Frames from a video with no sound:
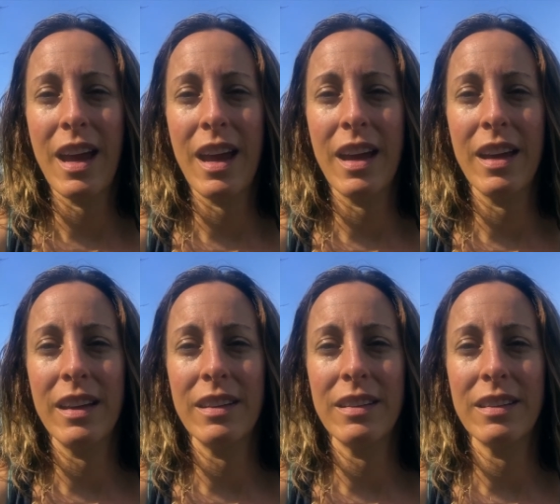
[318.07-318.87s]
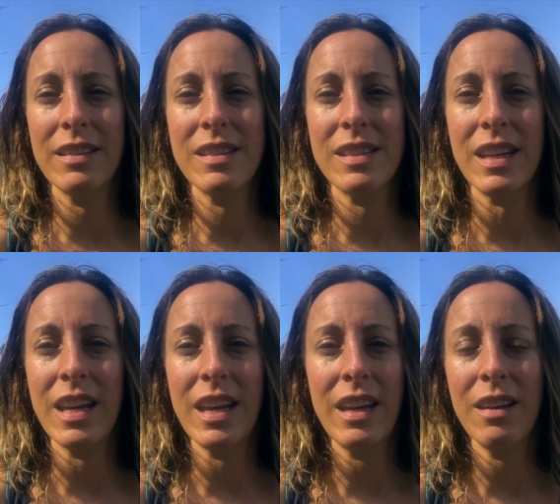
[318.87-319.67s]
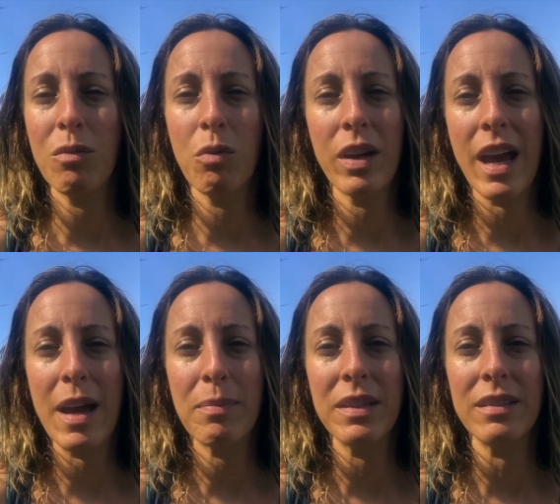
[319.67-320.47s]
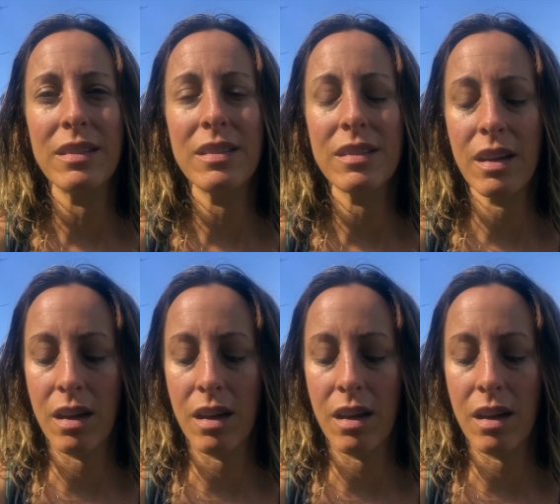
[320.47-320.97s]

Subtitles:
and see what happens.